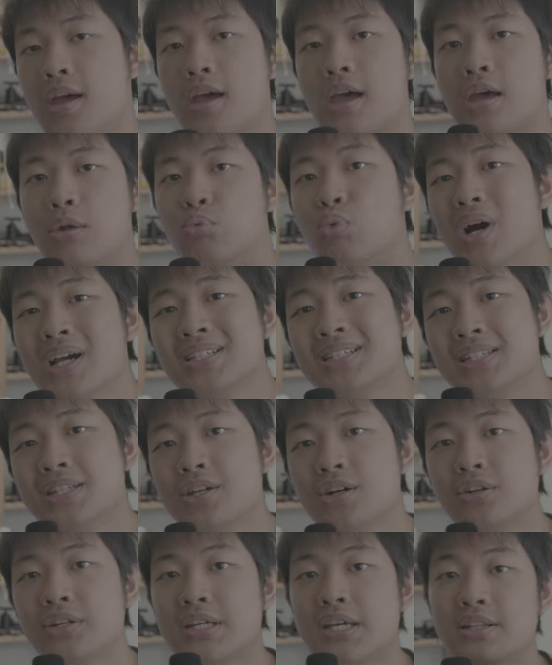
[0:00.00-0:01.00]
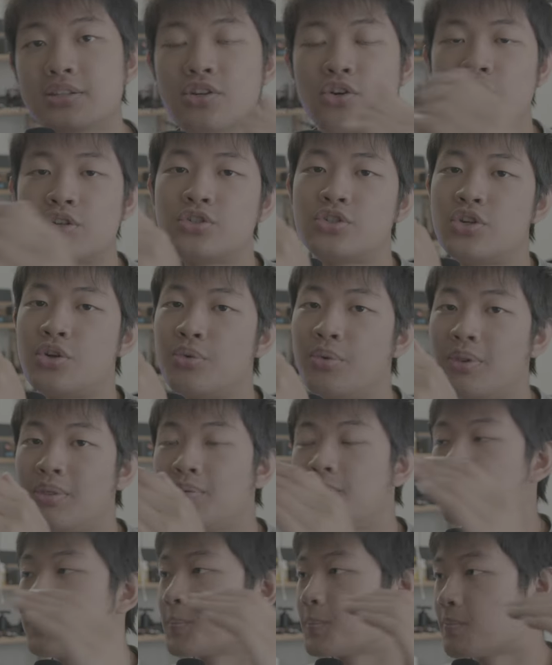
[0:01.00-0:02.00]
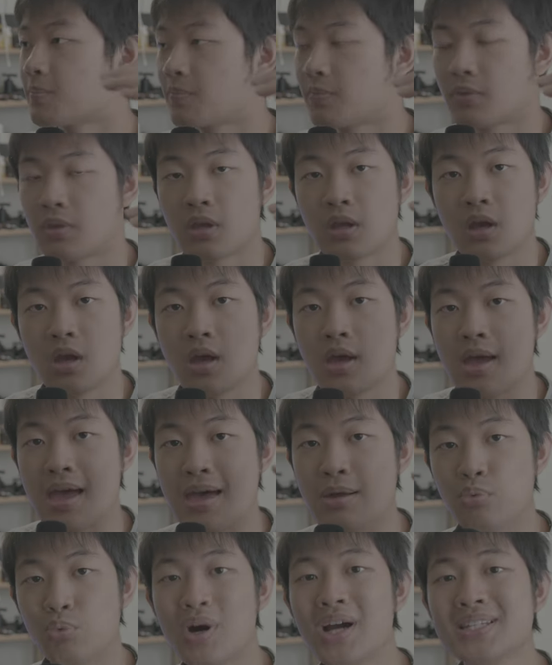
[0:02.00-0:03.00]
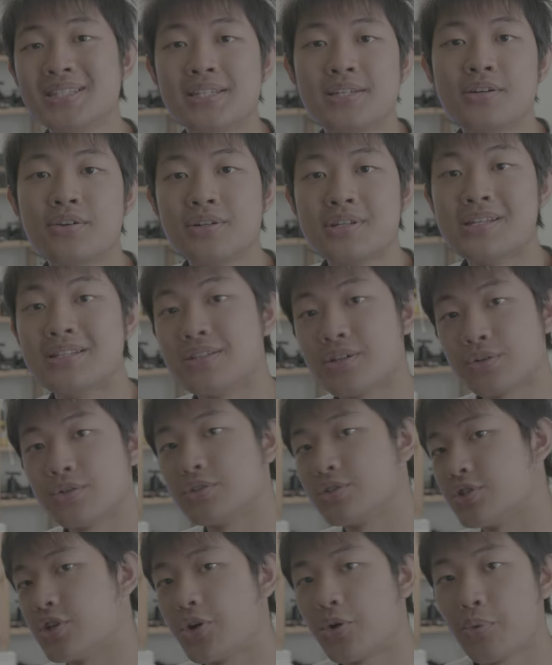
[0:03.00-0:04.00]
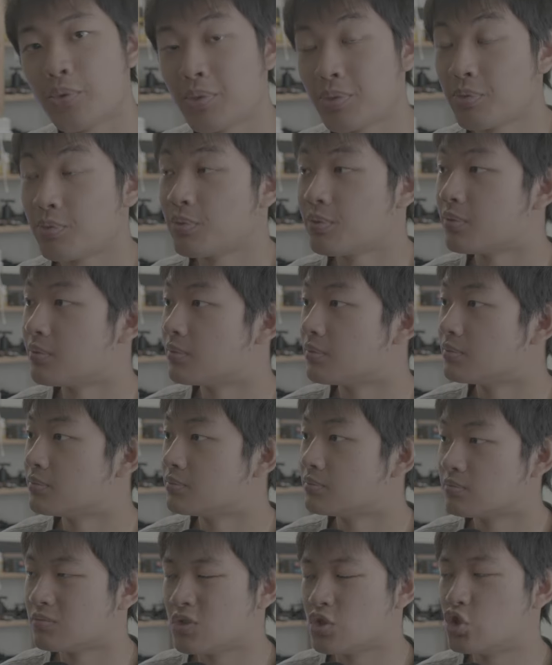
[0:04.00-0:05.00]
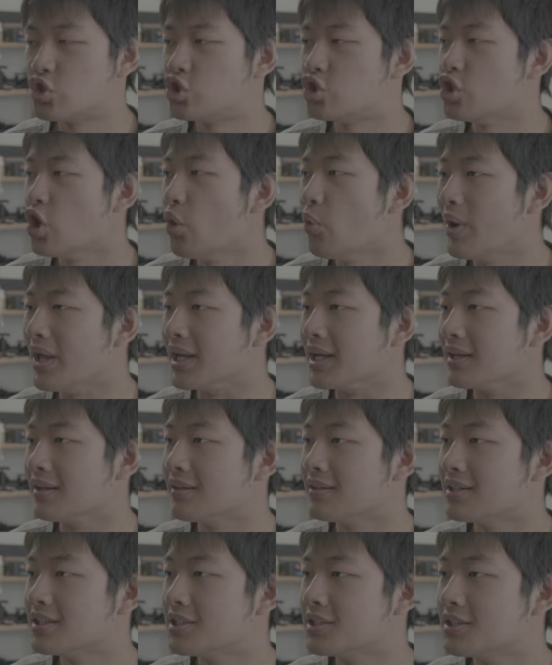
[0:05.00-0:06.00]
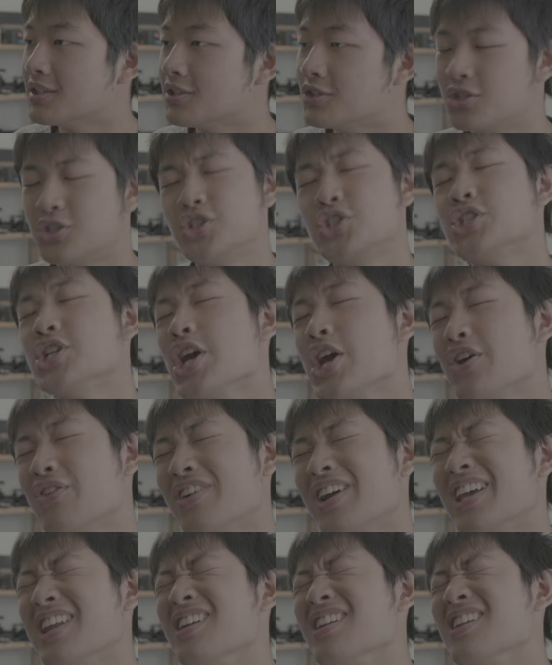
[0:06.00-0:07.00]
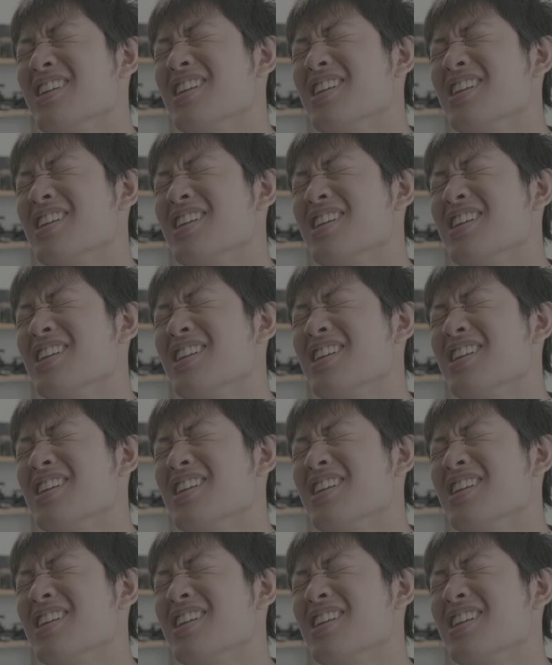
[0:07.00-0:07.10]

At YCONI and they're showing. At YCONI and they're showing. Showing. Sharing.